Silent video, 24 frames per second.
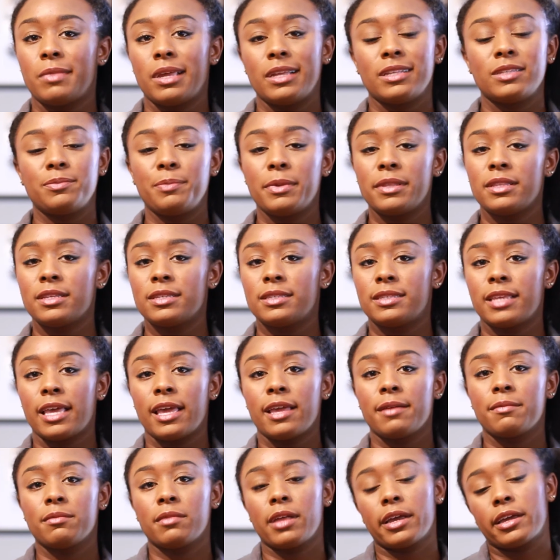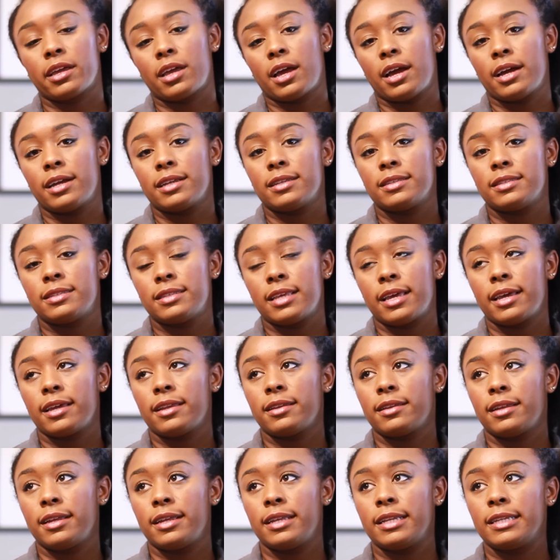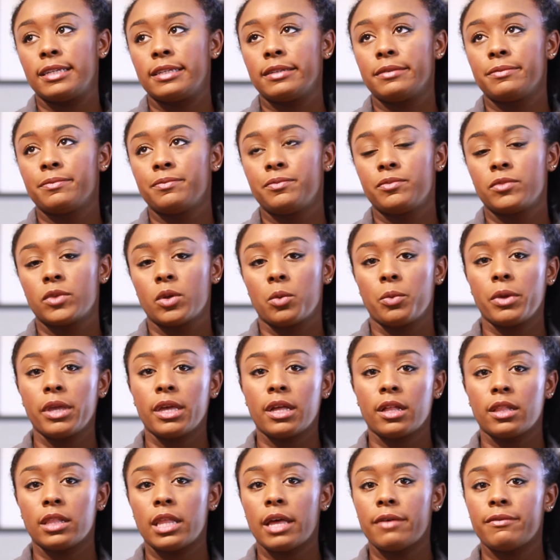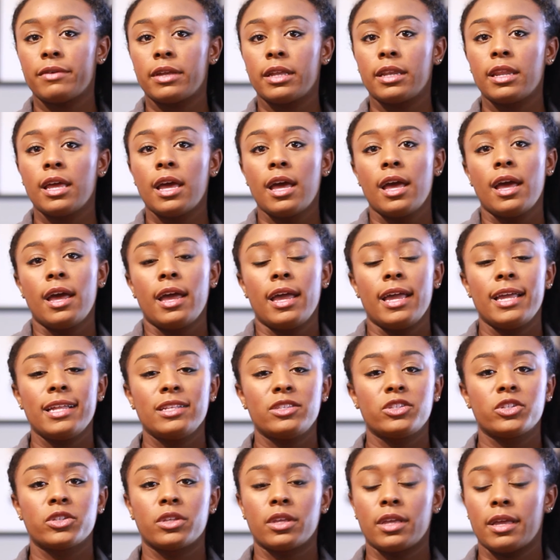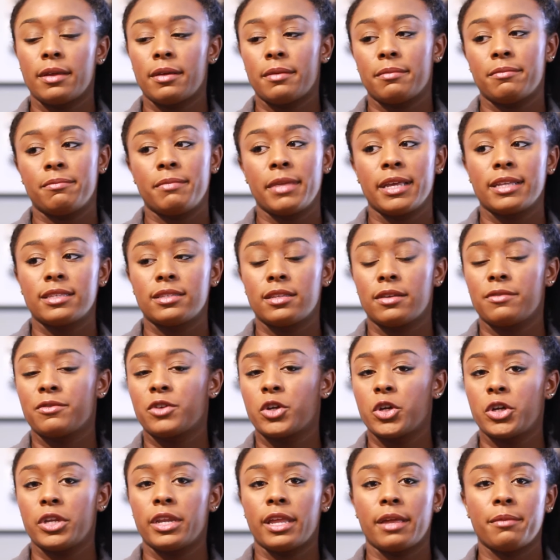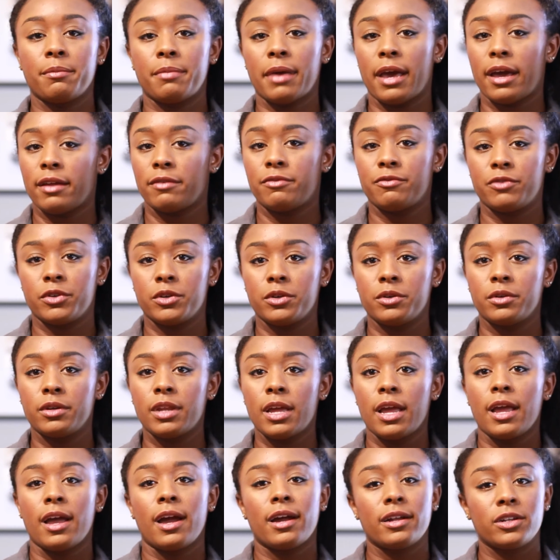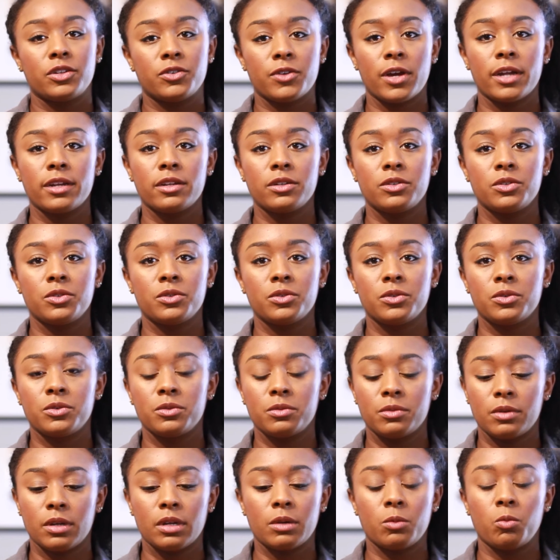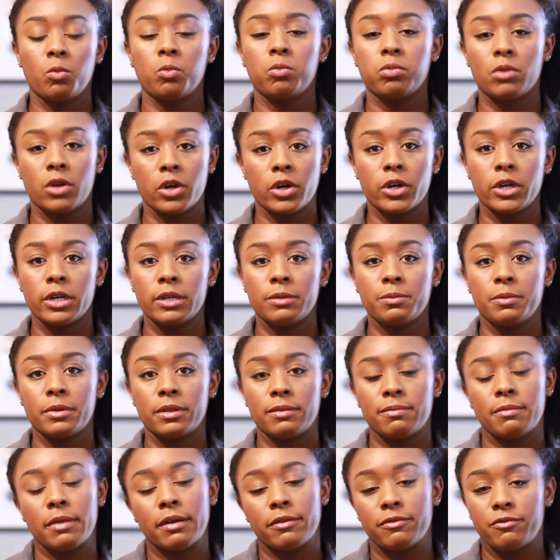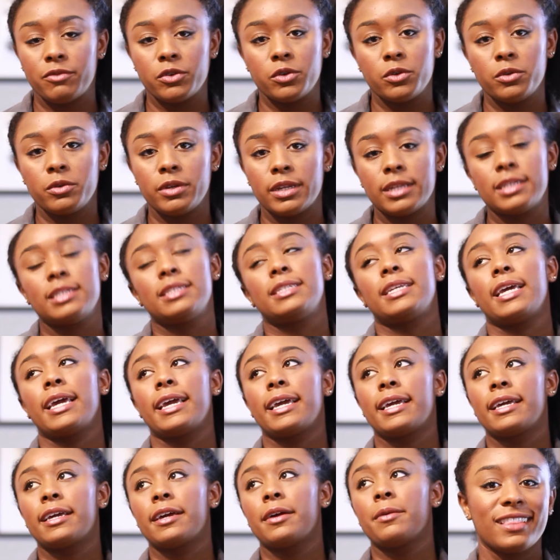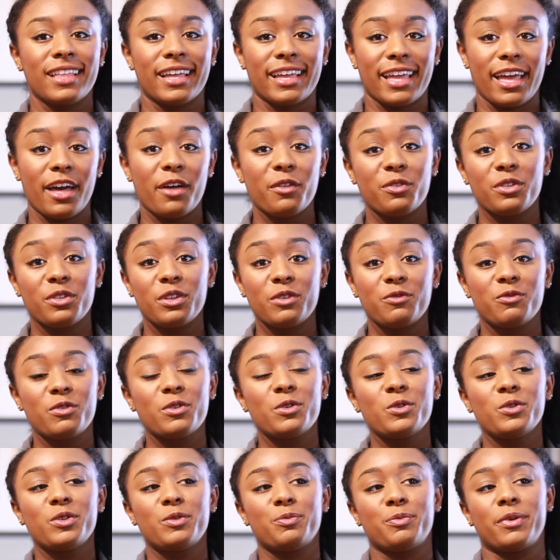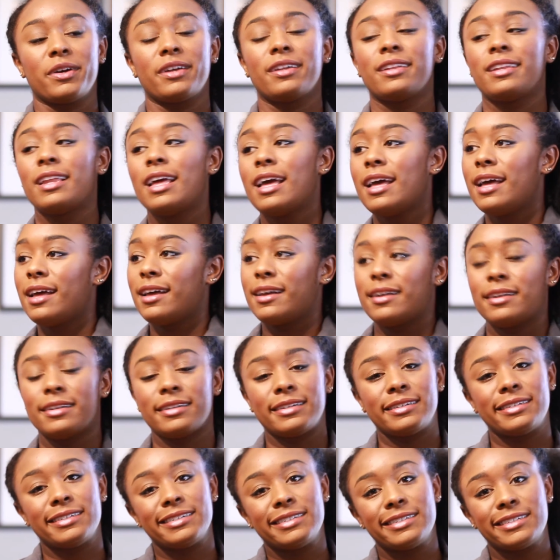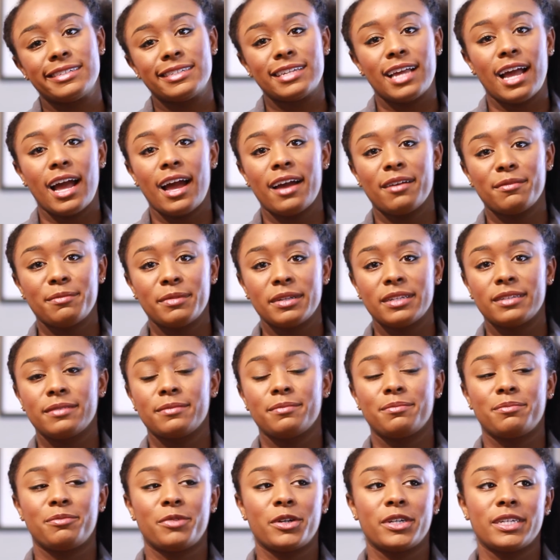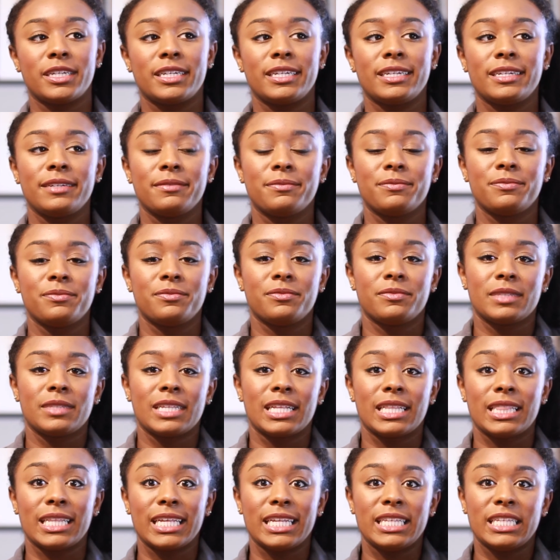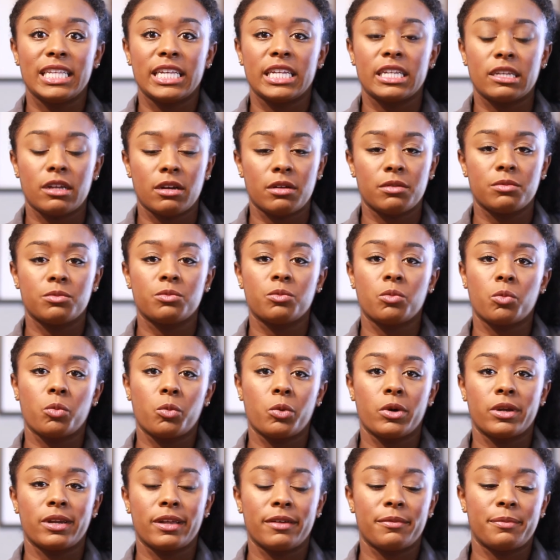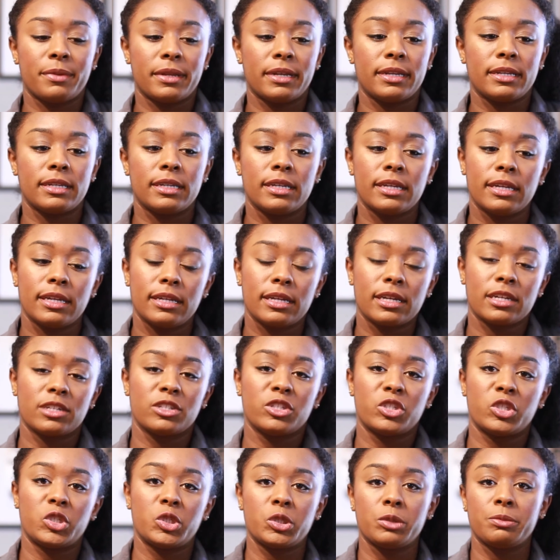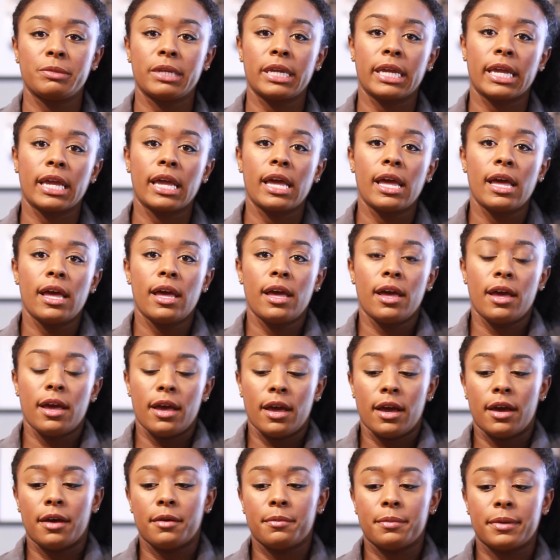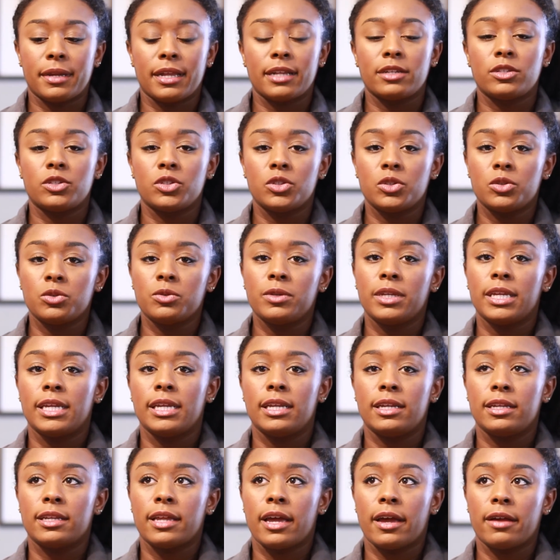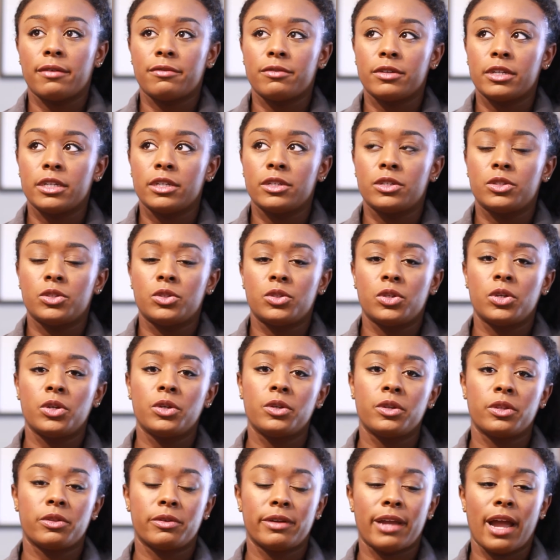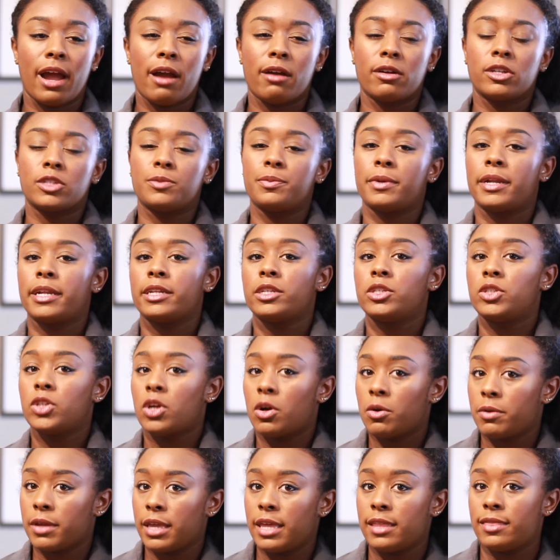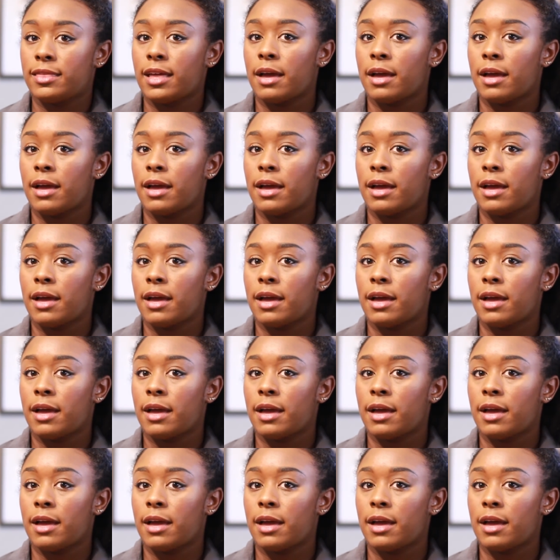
it's been the same, like I said in week 11. It's a mix of good and bad food. I try to do good with my food intake, like healthy foods, but I've been pretty lenient on what I've been consuming. But I do eat every 2 to 3 hours, but I don't eat